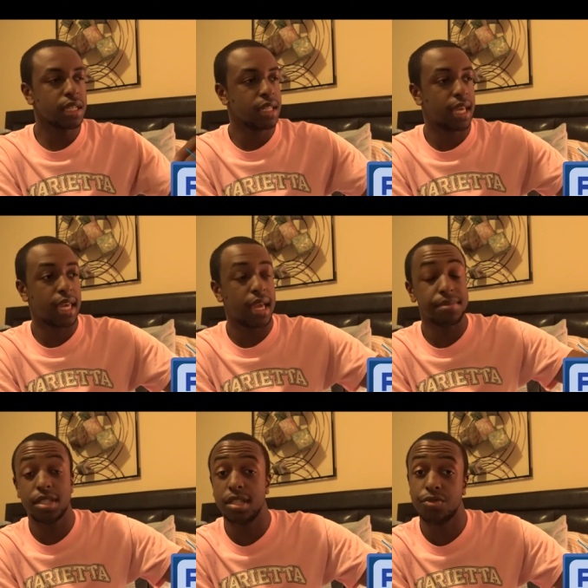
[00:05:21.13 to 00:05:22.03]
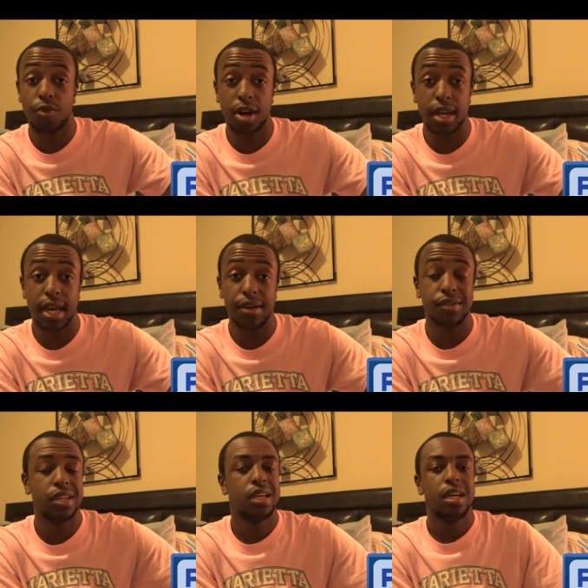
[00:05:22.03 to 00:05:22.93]
They came to his
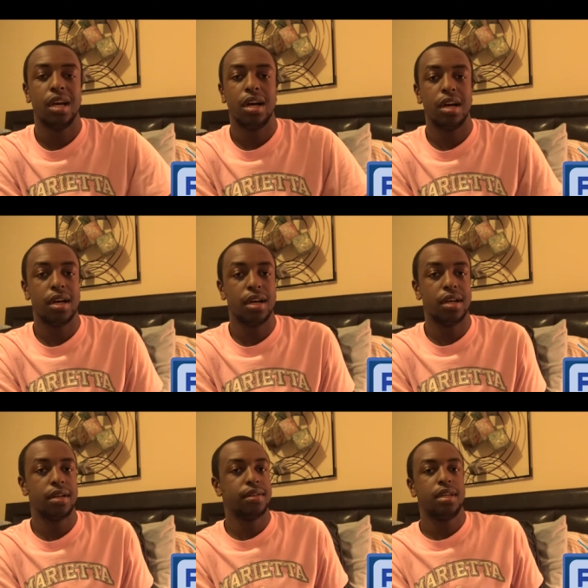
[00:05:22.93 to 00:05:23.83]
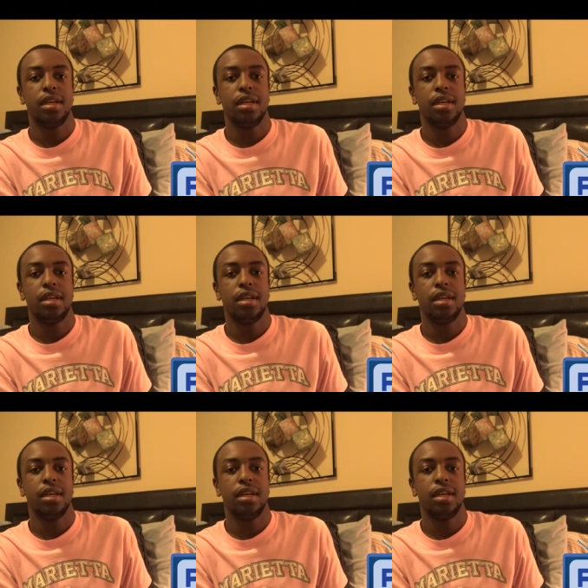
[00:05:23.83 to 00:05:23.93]
workout. Uh,